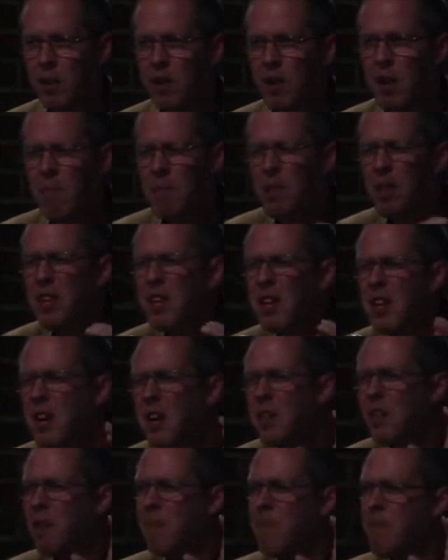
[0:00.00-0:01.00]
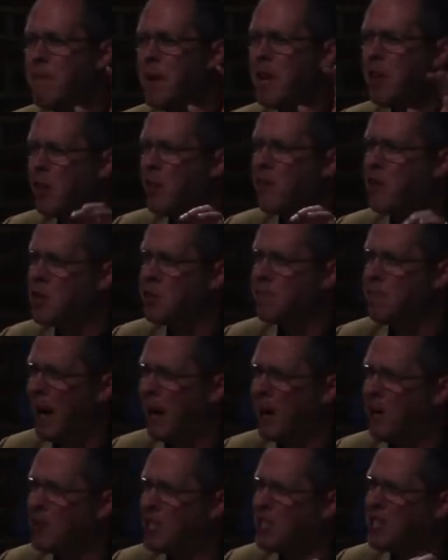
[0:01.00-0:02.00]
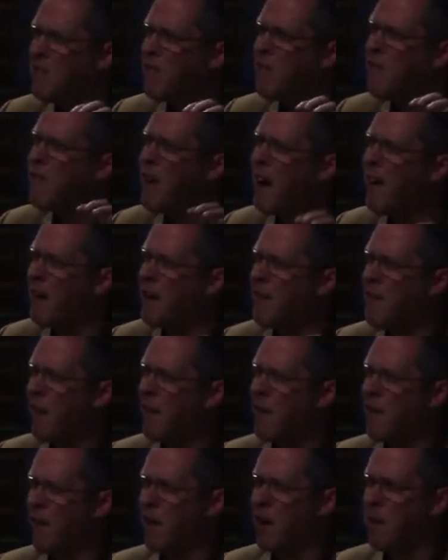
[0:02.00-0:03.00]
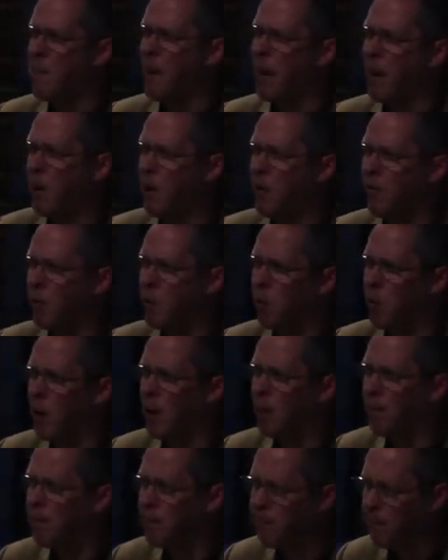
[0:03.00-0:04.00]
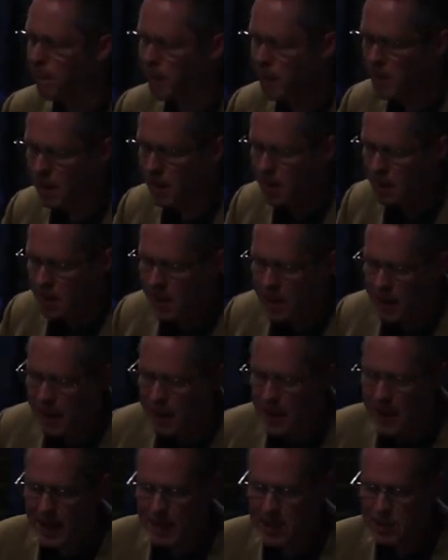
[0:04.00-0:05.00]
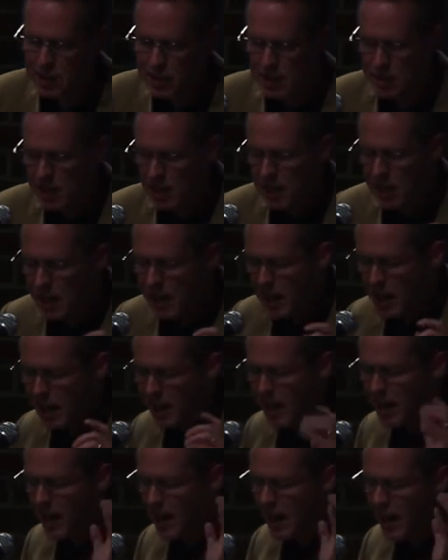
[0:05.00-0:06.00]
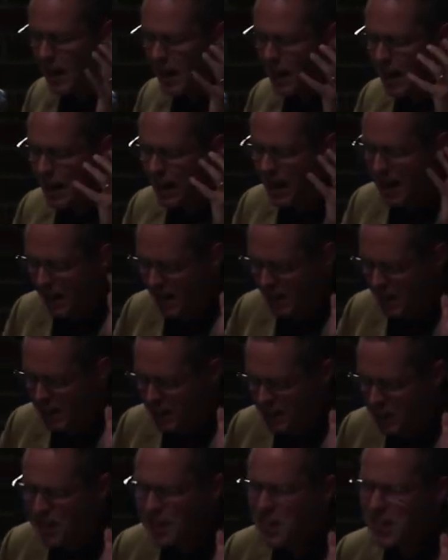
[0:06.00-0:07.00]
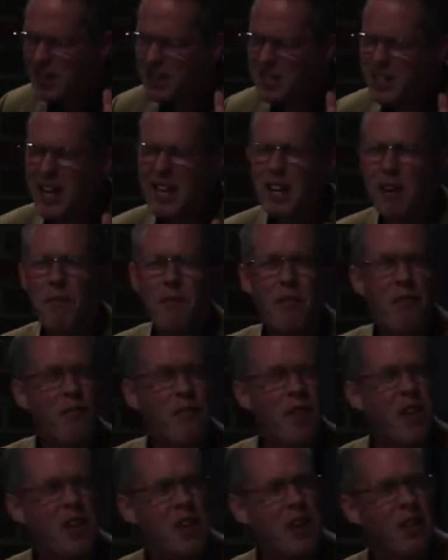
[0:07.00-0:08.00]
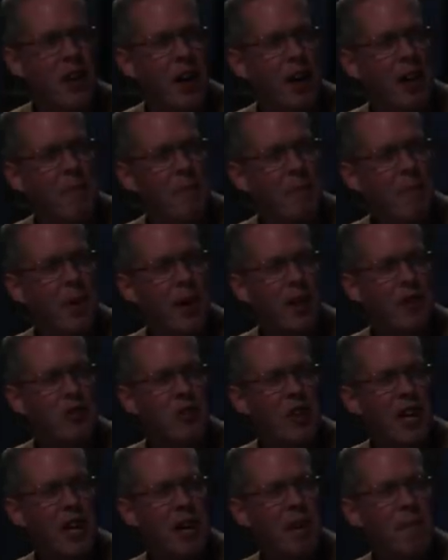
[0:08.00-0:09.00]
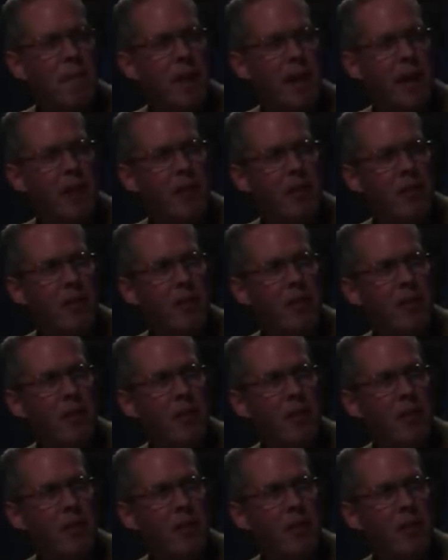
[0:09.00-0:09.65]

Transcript: myth. But the, the myth of this balance is a very, very, very powerful one. And it's taken further by the second myth